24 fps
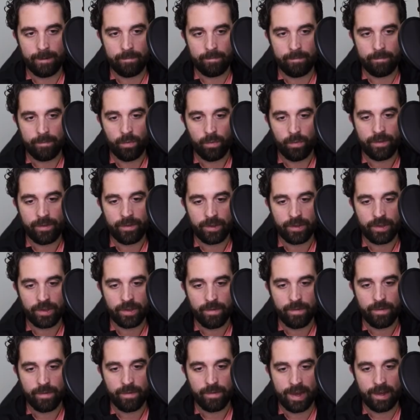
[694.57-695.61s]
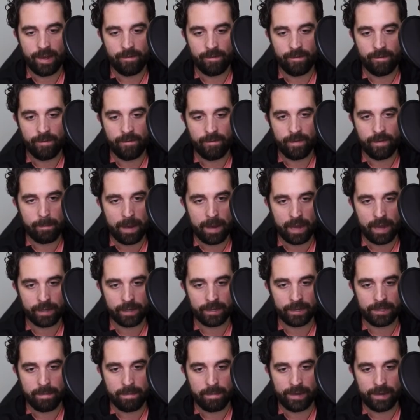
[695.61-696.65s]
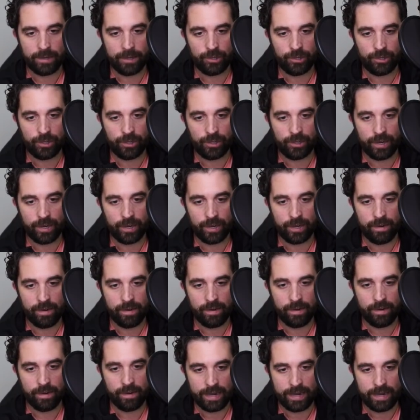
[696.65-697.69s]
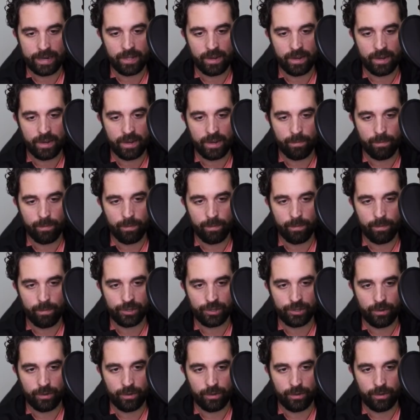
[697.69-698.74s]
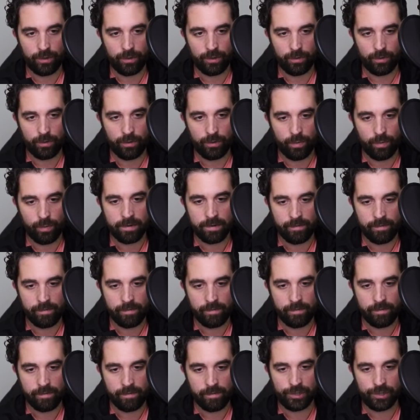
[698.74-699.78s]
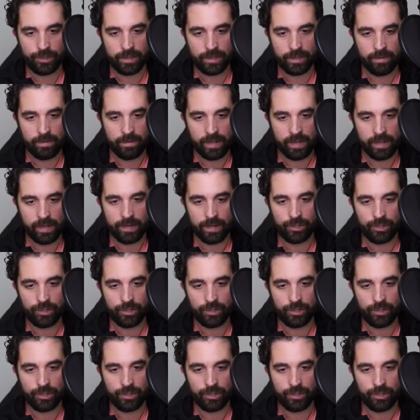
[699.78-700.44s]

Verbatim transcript: whether you have a Pocket Dimension that is the original rare version, the edition